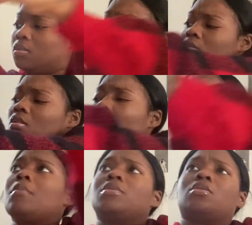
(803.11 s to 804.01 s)
So
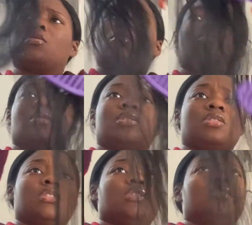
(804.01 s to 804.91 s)
I'm just gonna brush
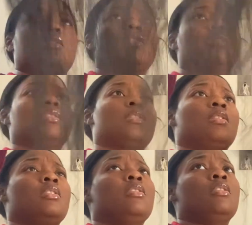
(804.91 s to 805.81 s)
this.
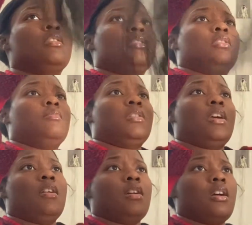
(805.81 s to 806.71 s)
Some of the
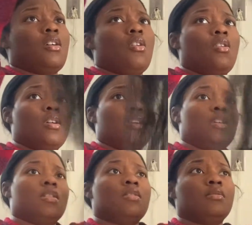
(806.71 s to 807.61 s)
hair got caught
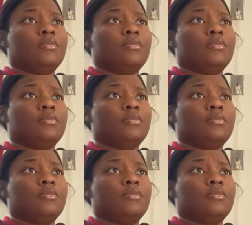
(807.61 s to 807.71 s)
in,